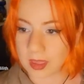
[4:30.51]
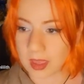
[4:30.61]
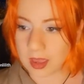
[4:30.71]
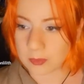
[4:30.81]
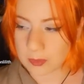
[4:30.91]

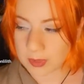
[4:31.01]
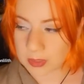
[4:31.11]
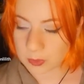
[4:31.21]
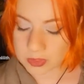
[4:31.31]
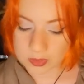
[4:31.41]
Uh, we
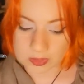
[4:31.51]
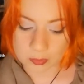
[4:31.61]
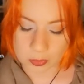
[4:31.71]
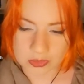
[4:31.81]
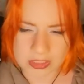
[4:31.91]
might want to
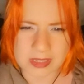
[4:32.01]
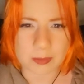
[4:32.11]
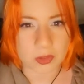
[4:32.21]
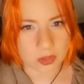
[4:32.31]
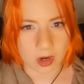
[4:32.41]
explore
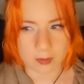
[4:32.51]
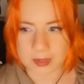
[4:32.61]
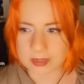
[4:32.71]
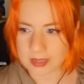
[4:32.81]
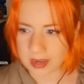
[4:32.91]
deeper topics,